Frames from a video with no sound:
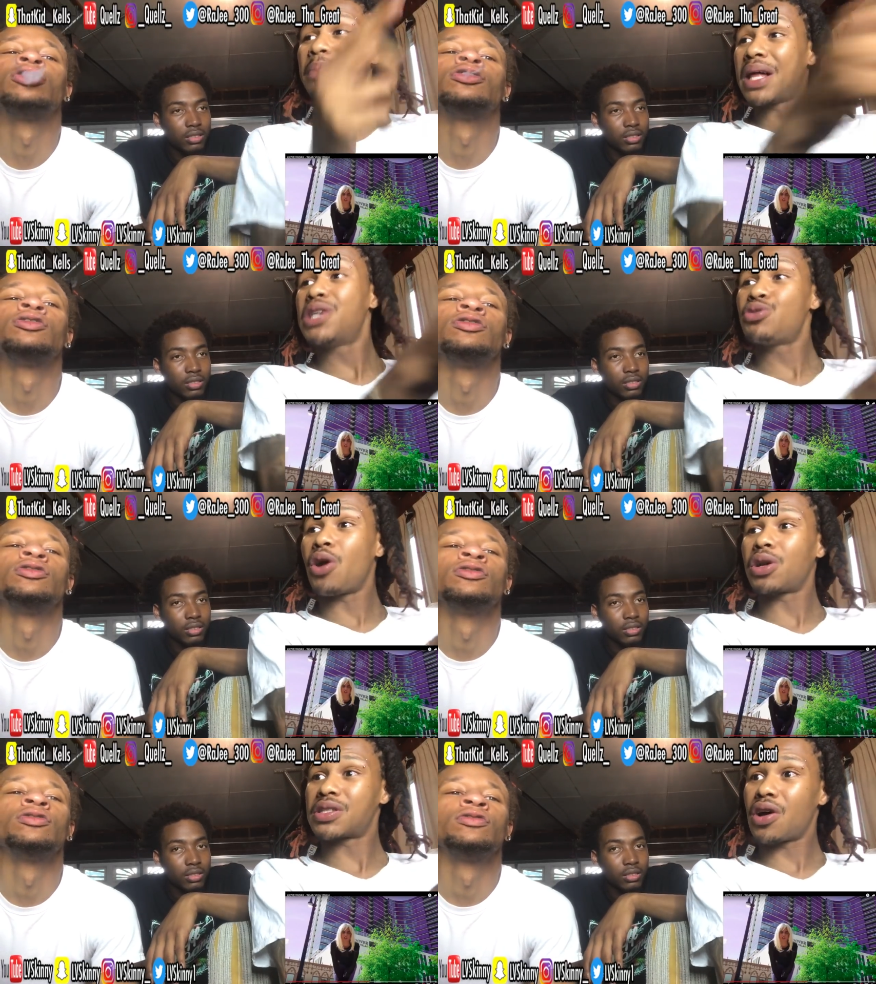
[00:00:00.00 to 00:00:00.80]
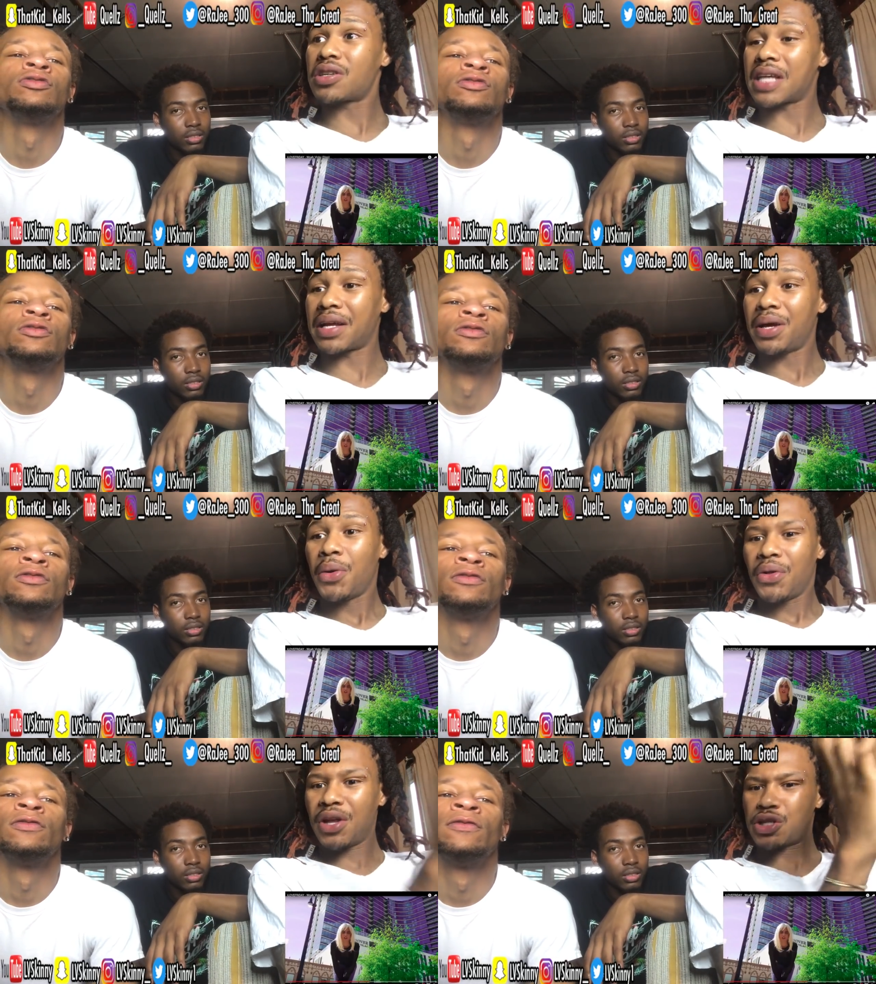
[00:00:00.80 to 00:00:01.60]
Speaker 1: played you all the songs, like
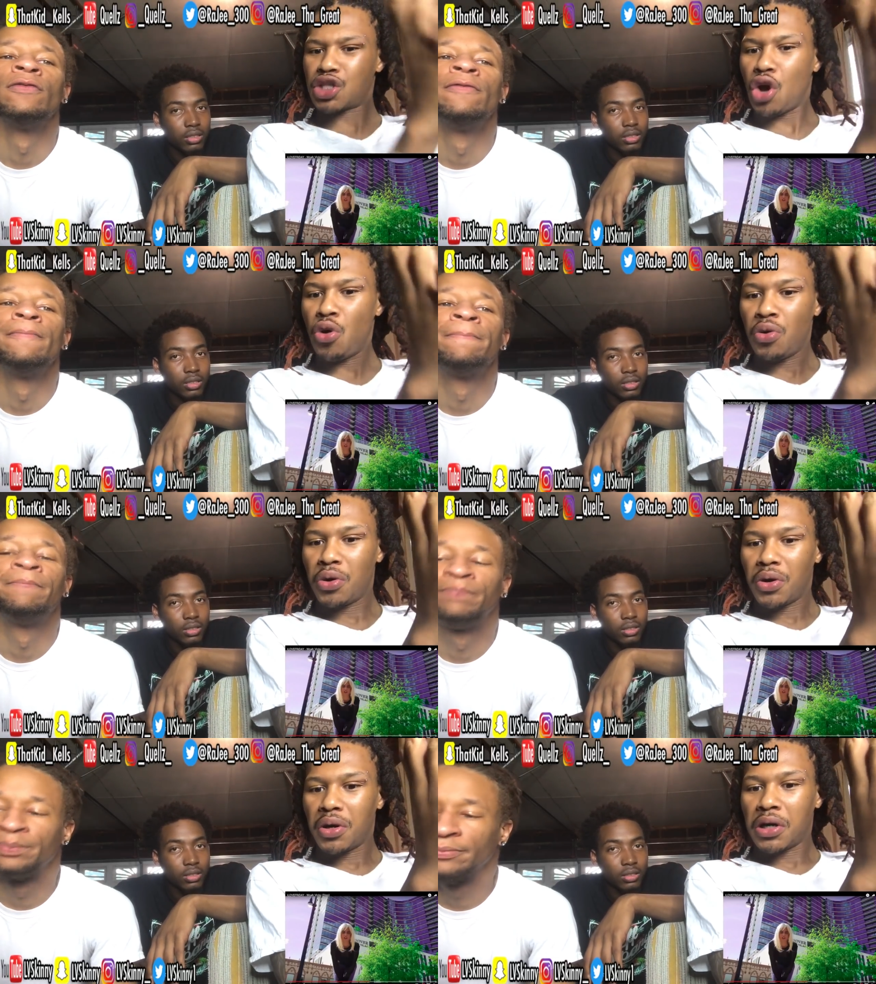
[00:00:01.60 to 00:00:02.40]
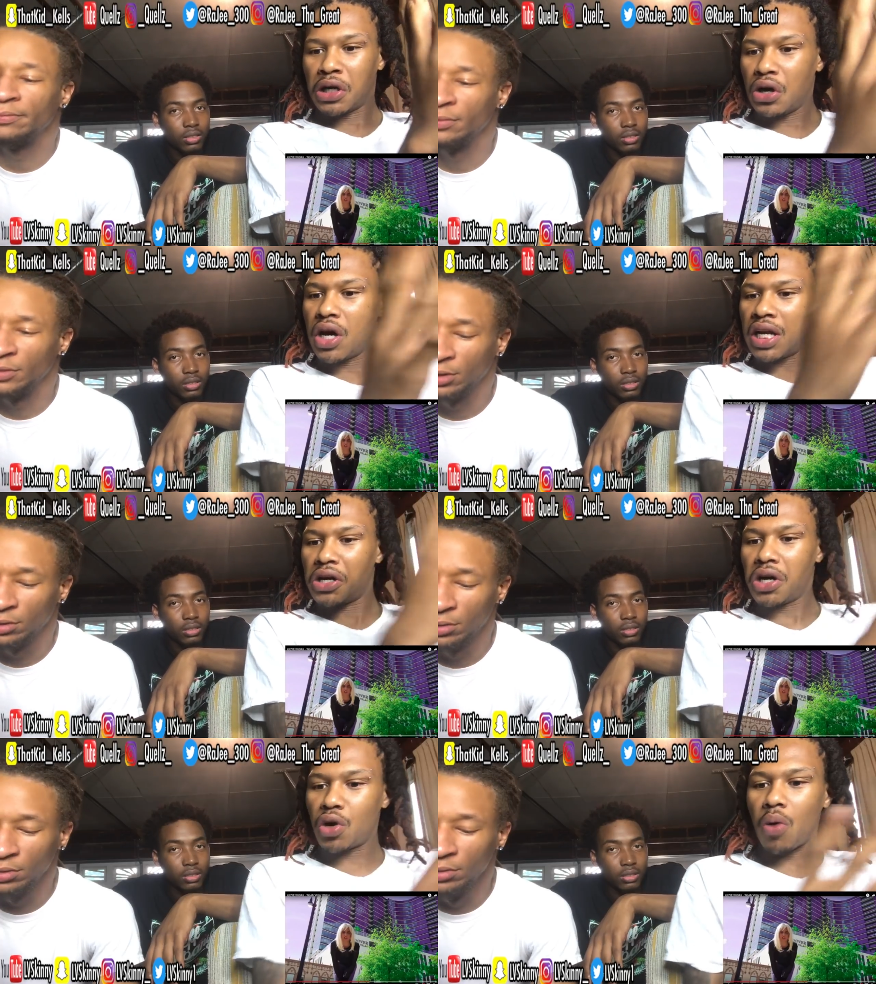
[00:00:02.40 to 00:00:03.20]
they're so good
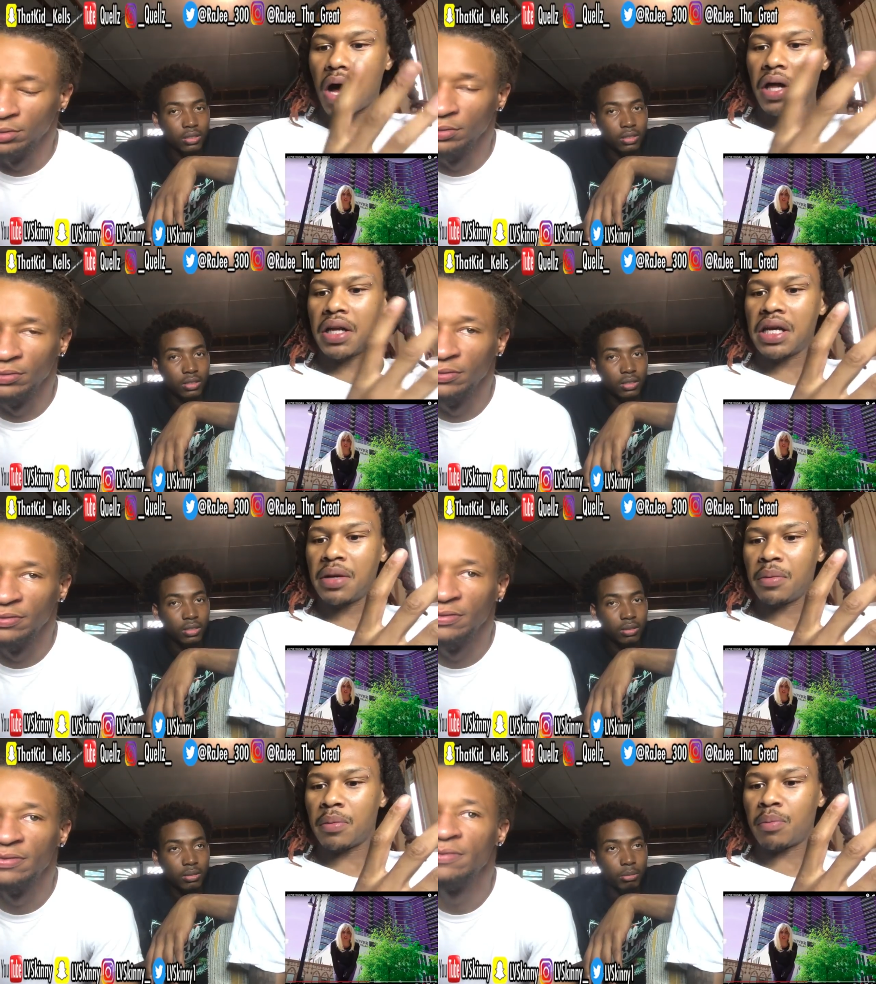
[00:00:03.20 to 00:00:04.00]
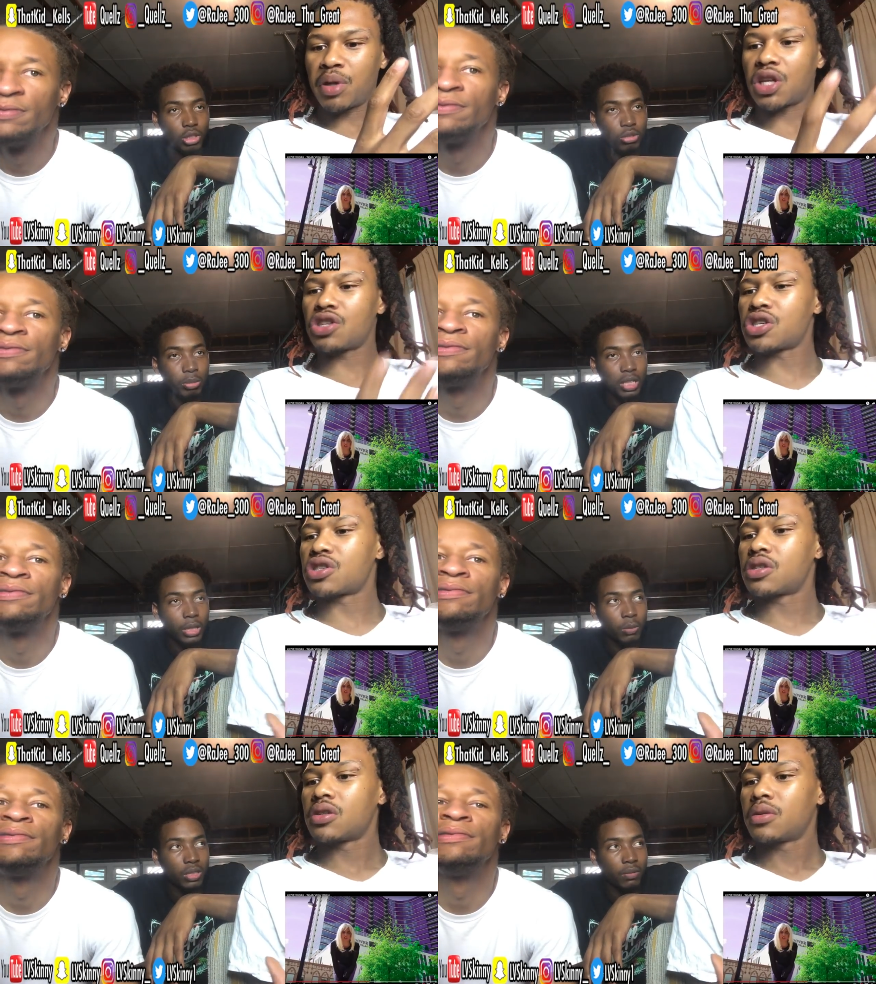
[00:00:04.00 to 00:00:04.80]
and good quality, but, but they're
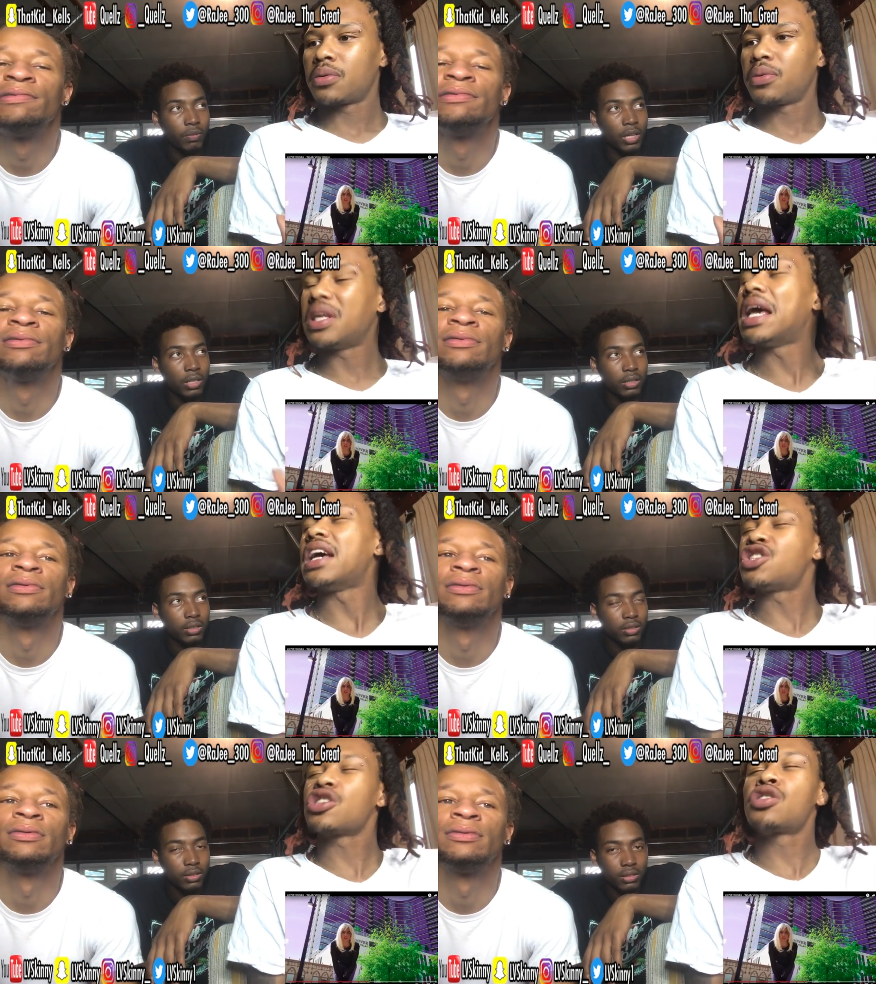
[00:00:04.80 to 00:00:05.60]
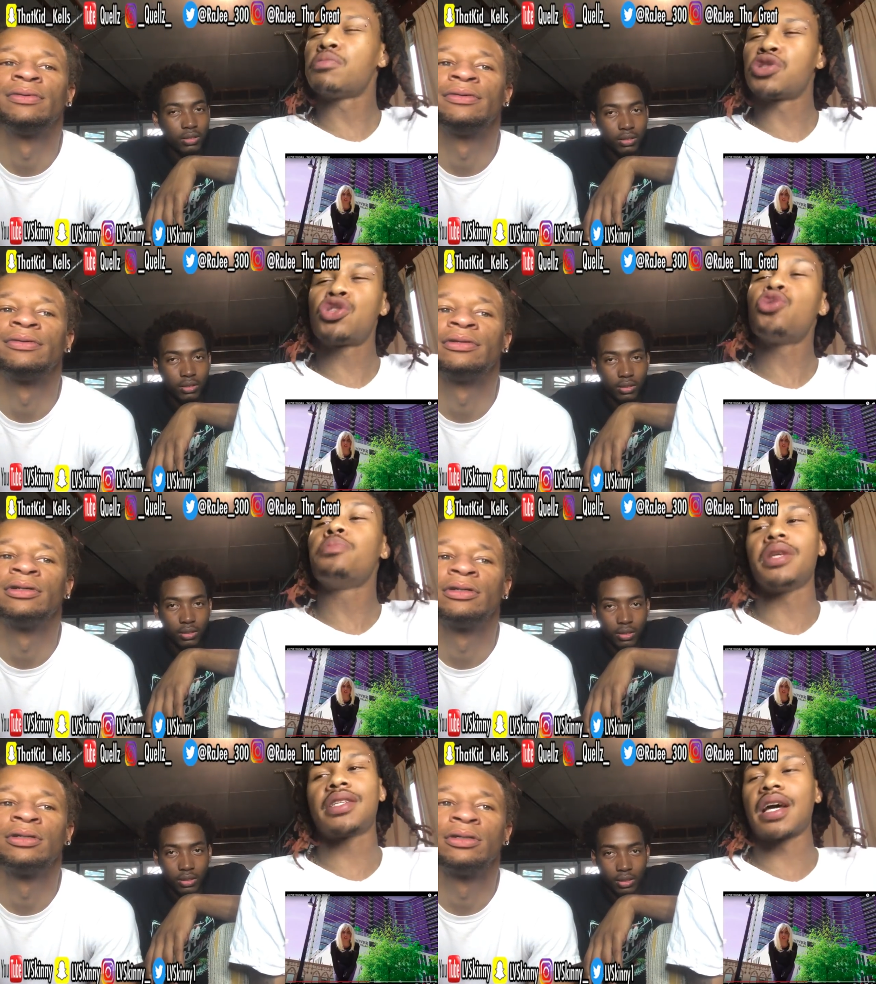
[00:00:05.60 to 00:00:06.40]
just like, what the fuck? Yeah, it's just some
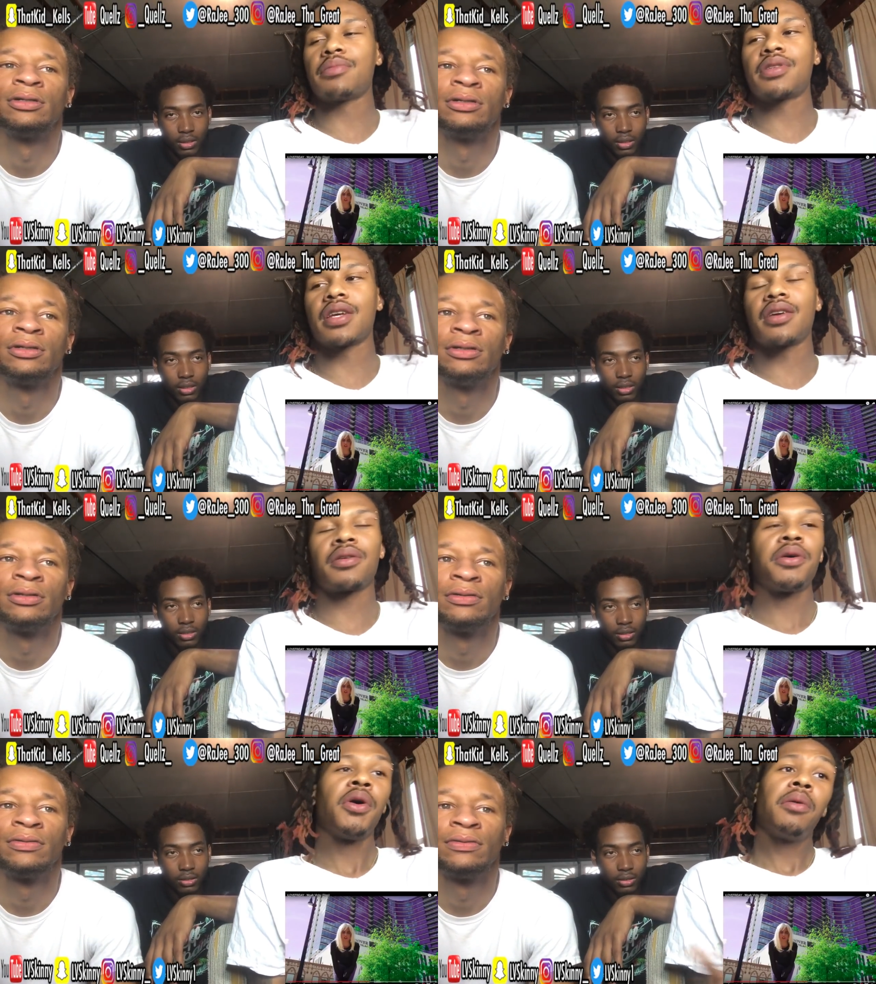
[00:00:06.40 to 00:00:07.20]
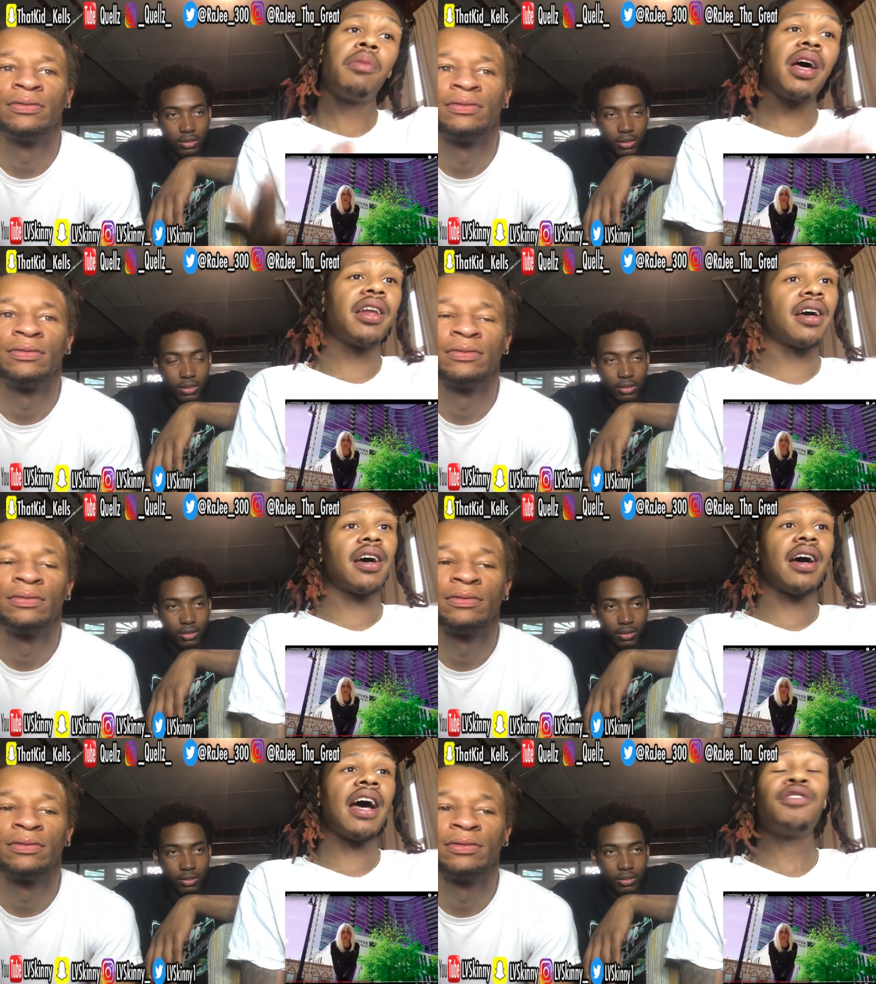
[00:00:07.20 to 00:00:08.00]
stupid type uh, shit. But uh,
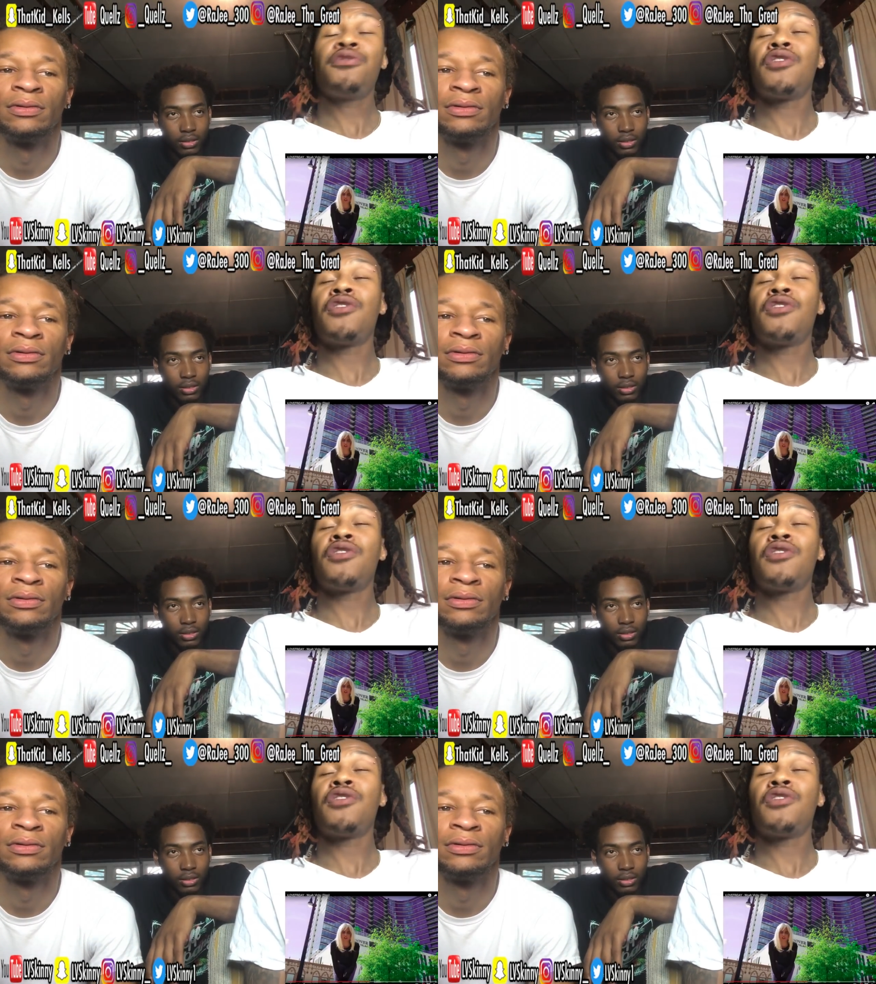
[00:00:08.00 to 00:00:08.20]
I do